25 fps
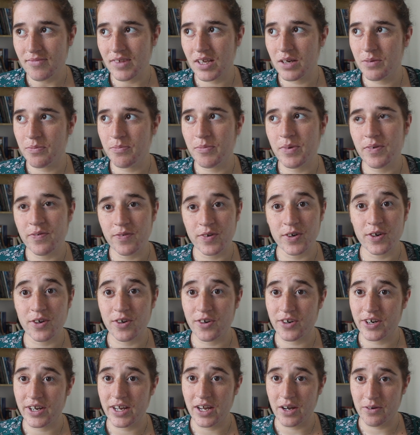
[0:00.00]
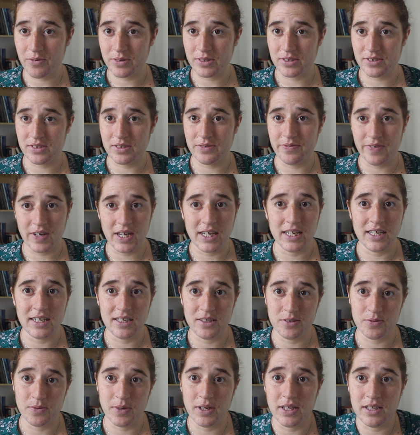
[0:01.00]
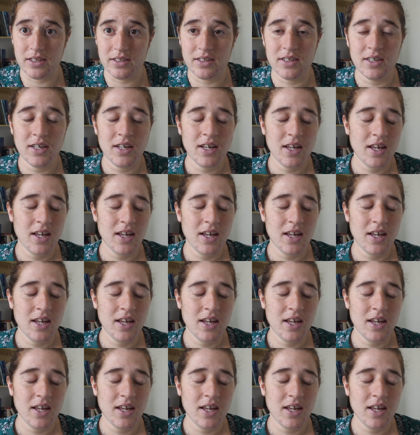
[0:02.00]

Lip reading: Korea was divided as well.